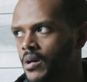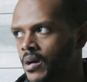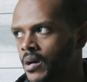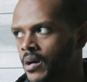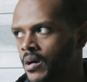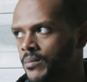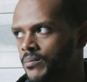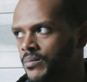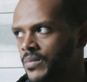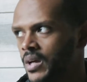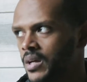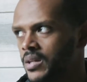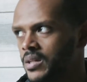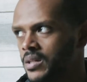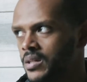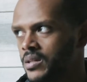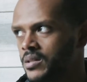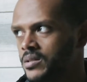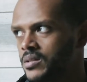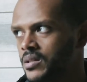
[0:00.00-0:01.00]

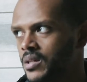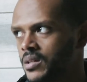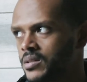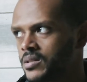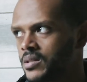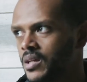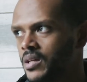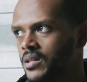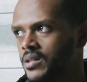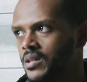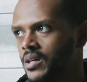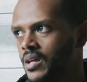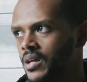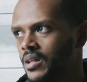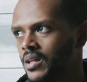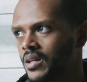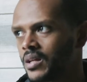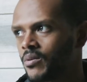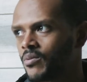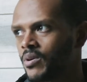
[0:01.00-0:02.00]
96,
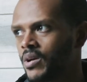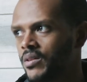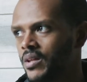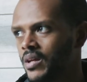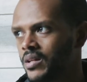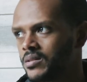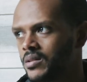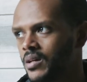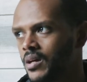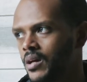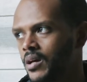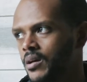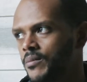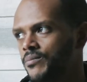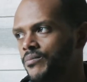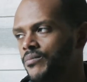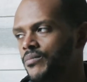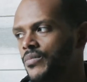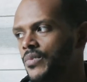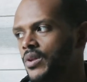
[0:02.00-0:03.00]
98, around that
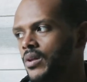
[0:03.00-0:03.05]
time.